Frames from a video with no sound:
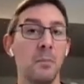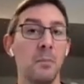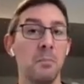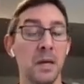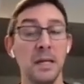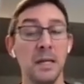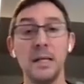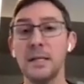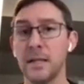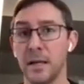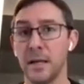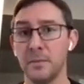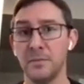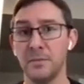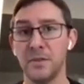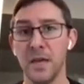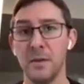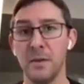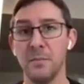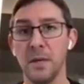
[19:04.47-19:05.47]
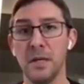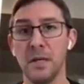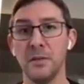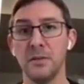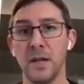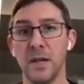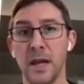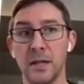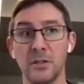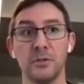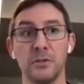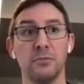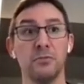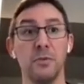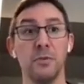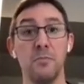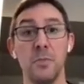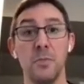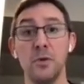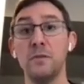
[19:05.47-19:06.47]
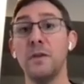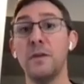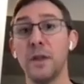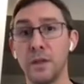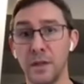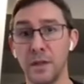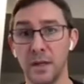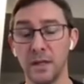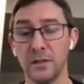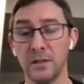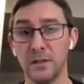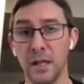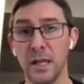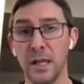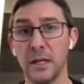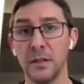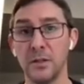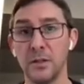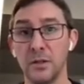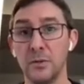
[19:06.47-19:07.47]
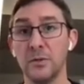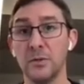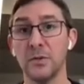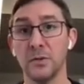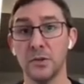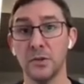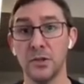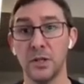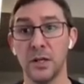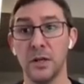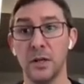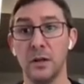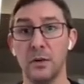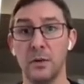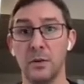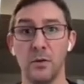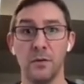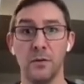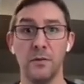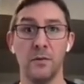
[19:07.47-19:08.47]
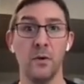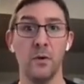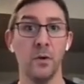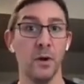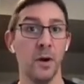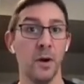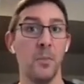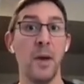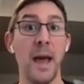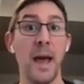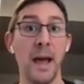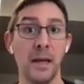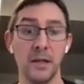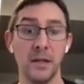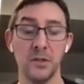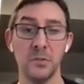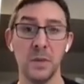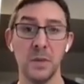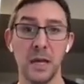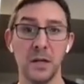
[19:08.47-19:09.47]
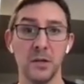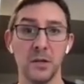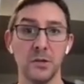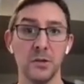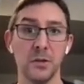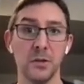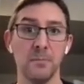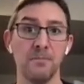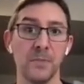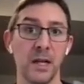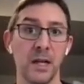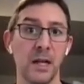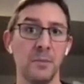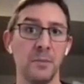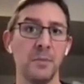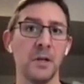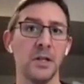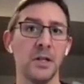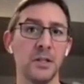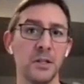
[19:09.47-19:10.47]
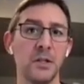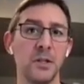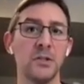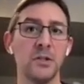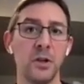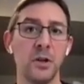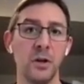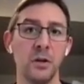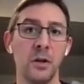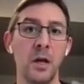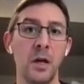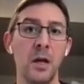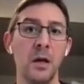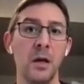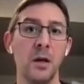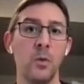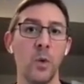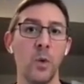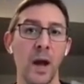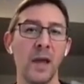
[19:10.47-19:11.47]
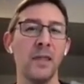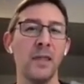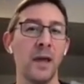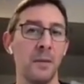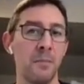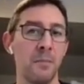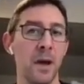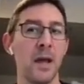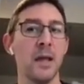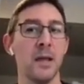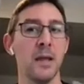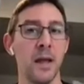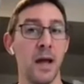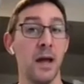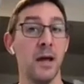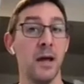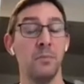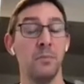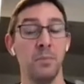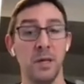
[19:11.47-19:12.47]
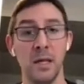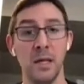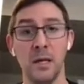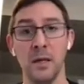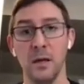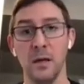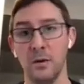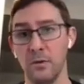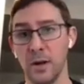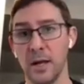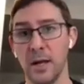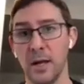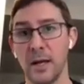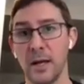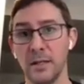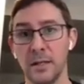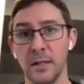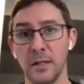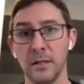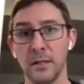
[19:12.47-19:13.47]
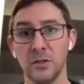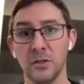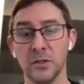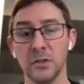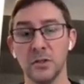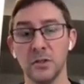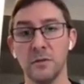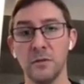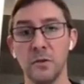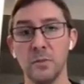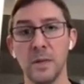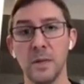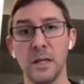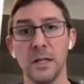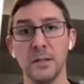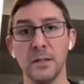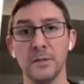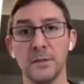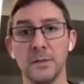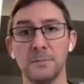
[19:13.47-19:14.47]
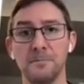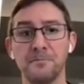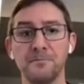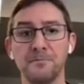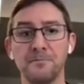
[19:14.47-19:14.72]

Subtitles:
Many times that means actually removing things like a user shell or a package manager. And I'm going to touch on why that might not be a great idea in just a few minutes.